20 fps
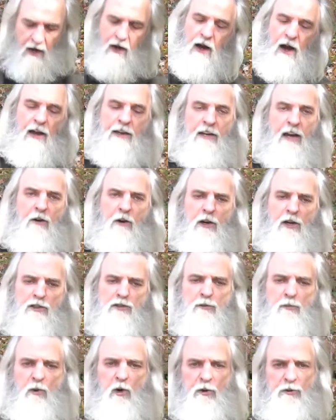I carry a
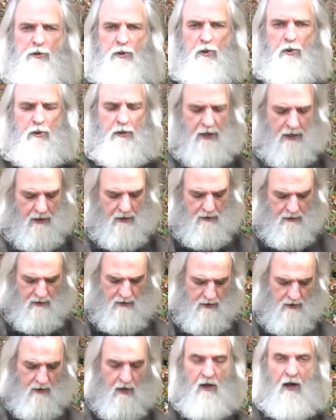small toolkit.
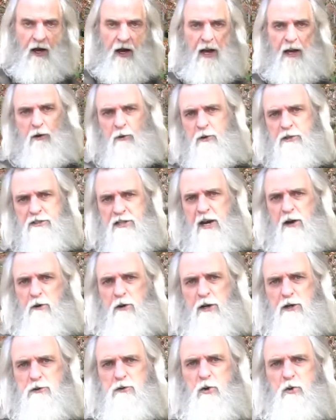I always
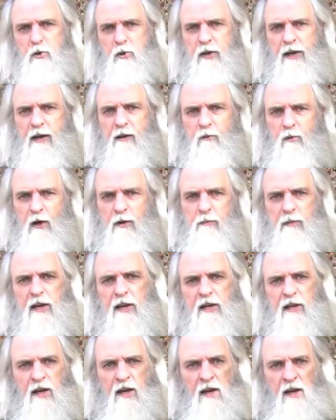carry a toolkit with
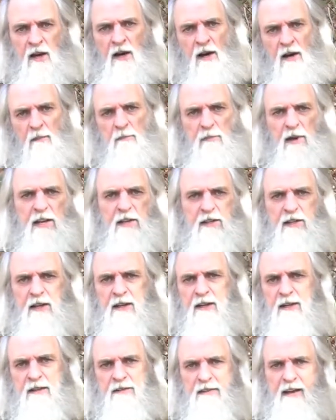me. Being
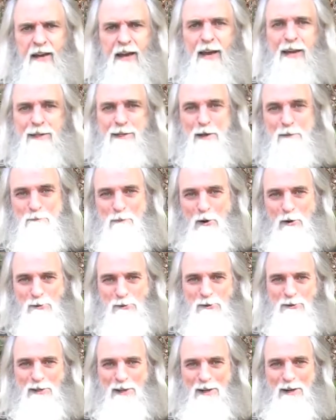the handy
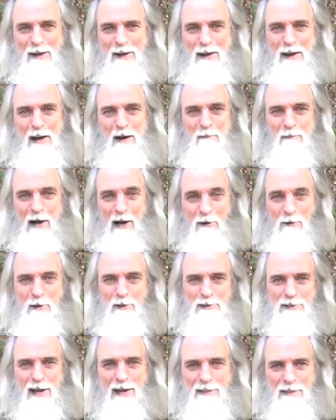person that I am, I
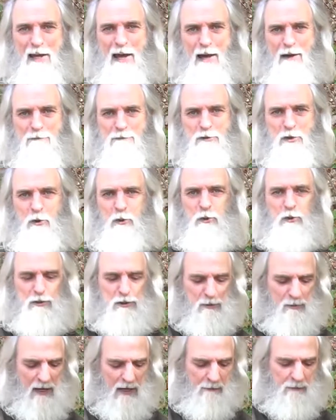always like to have tools
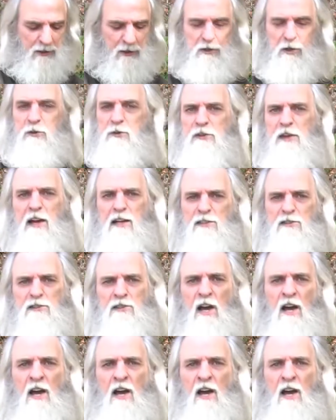to be able to do things.